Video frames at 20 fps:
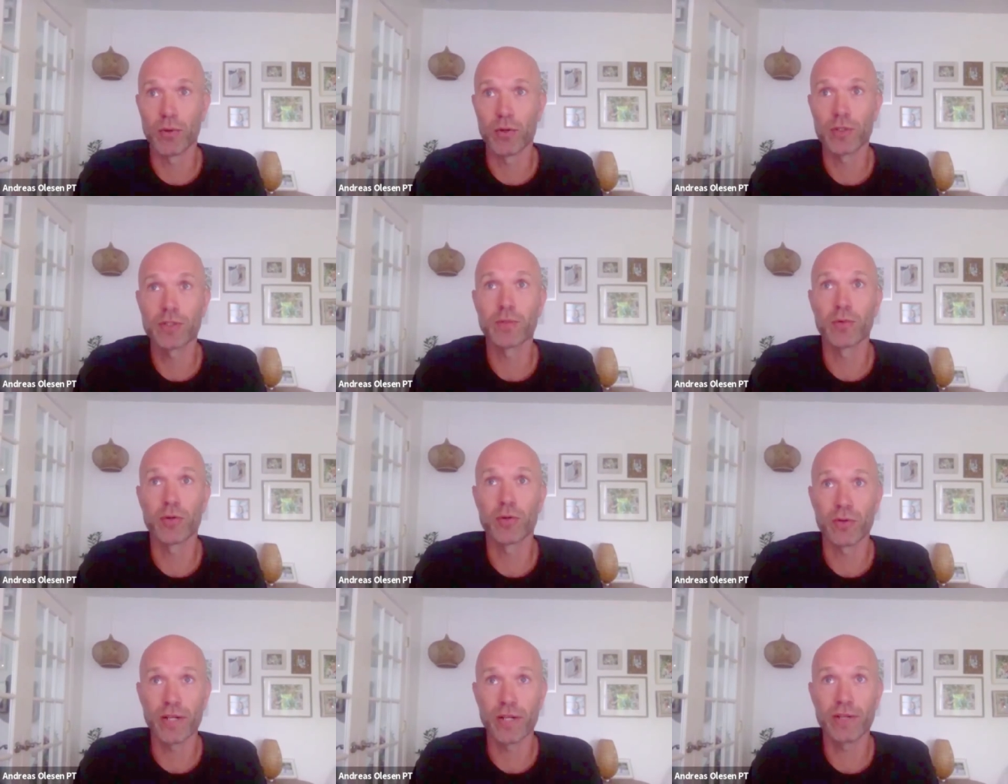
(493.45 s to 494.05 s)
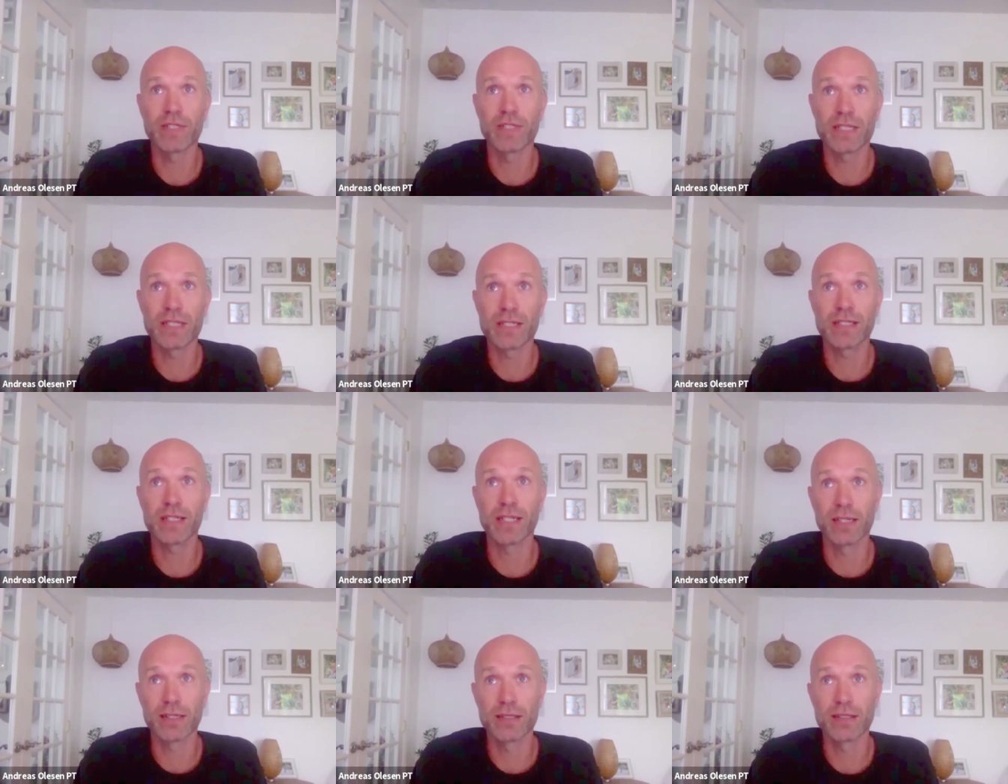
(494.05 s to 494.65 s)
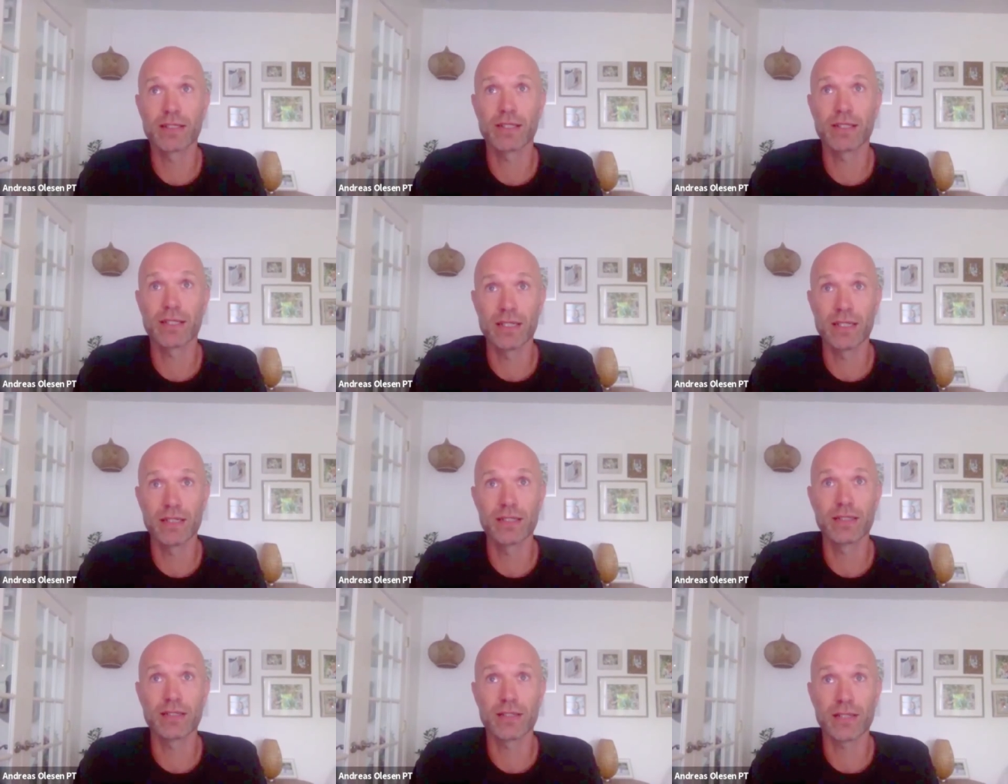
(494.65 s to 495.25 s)
baltimore ravens single
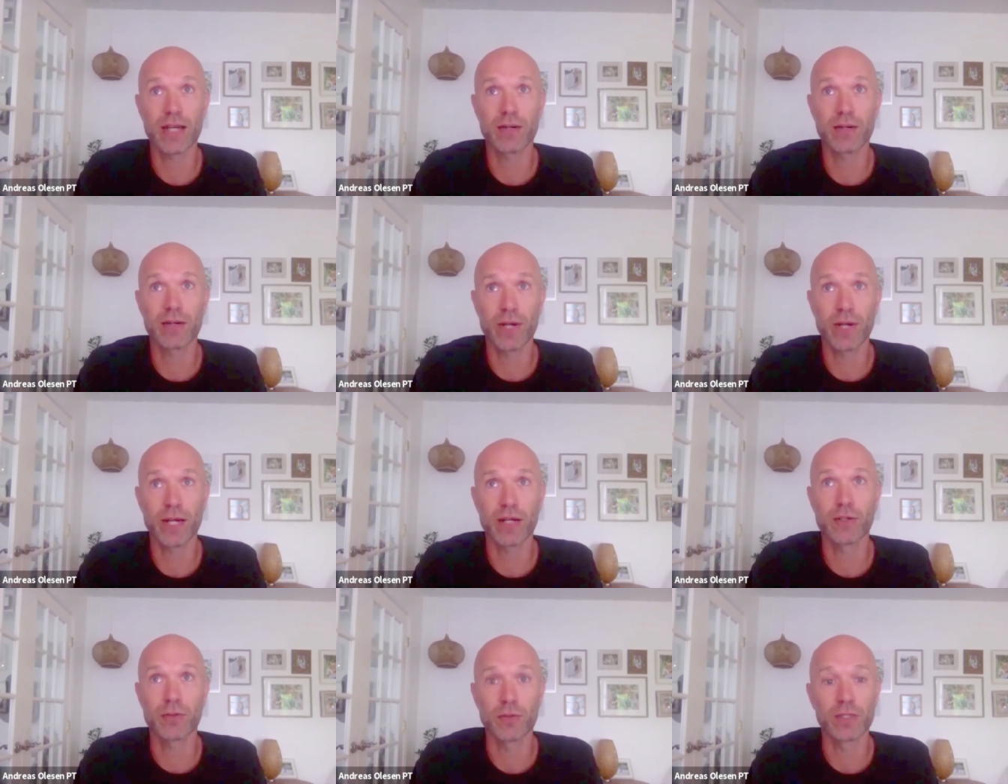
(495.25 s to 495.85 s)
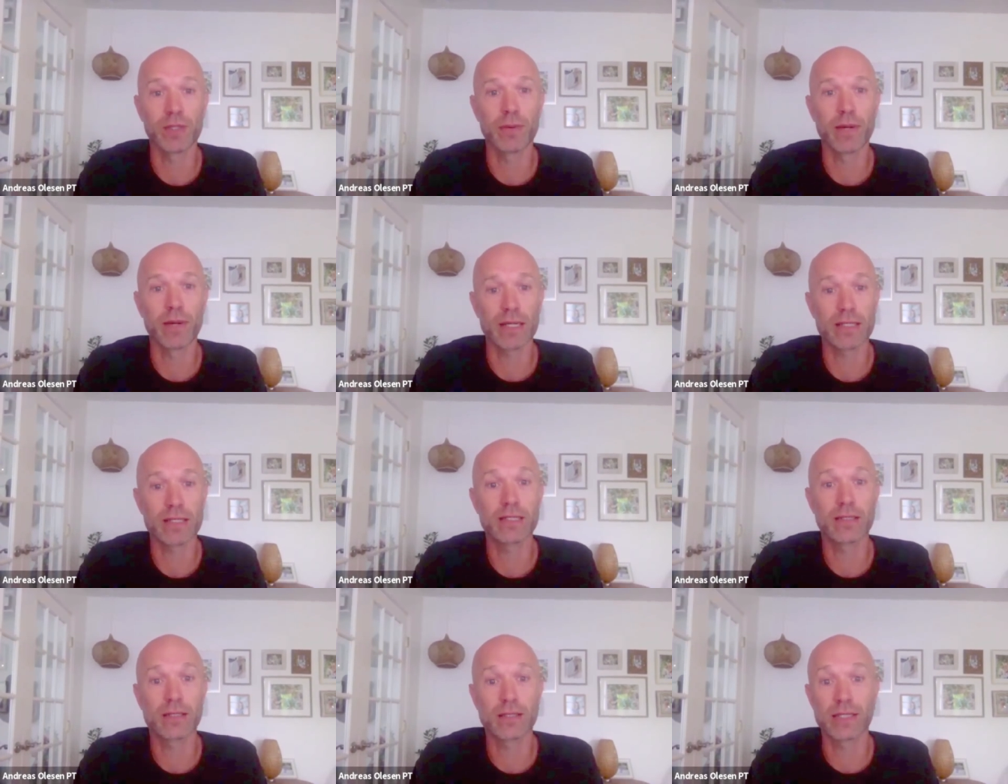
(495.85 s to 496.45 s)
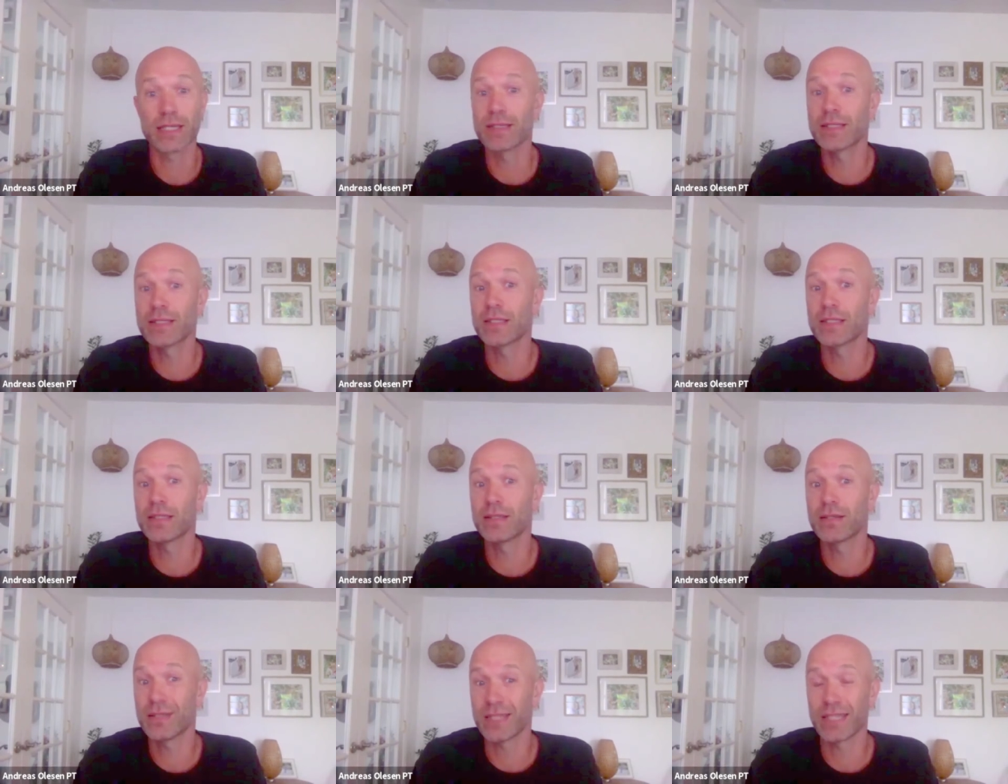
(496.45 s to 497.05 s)
season sack record with about six,
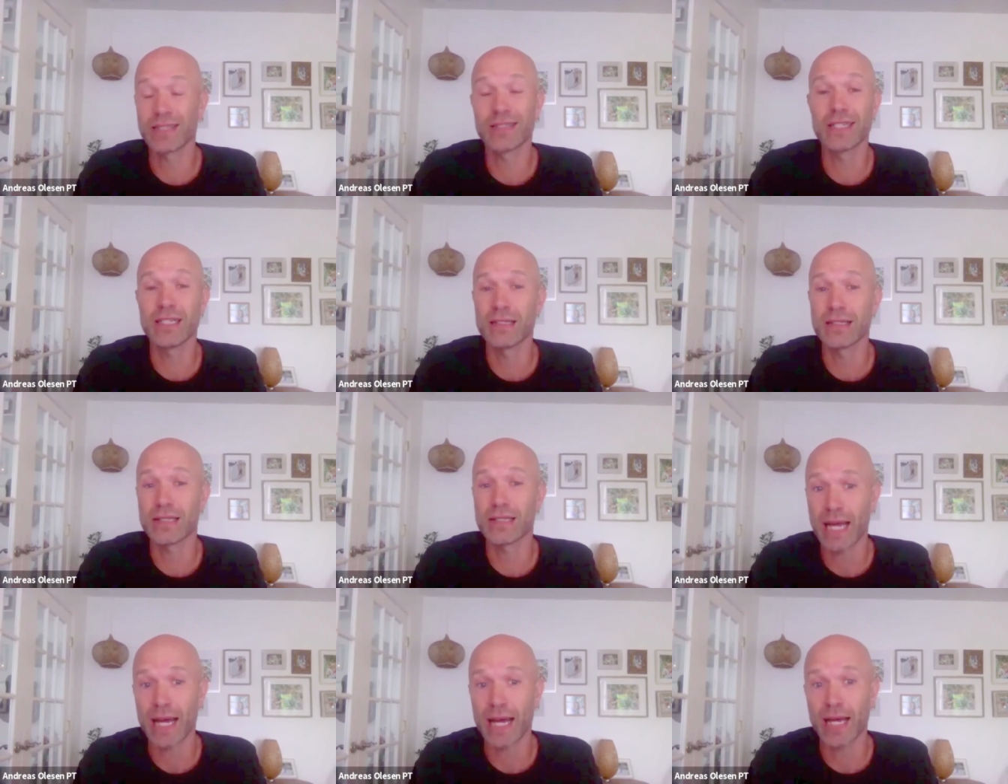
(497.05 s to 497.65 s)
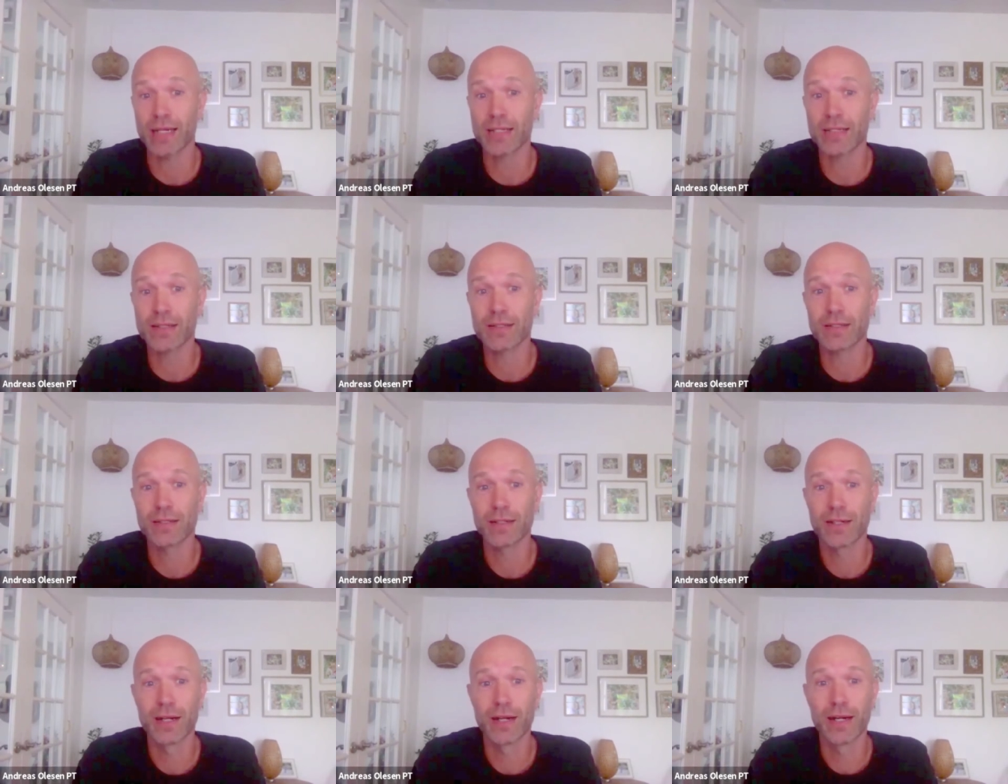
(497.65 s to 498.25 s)
16 sacks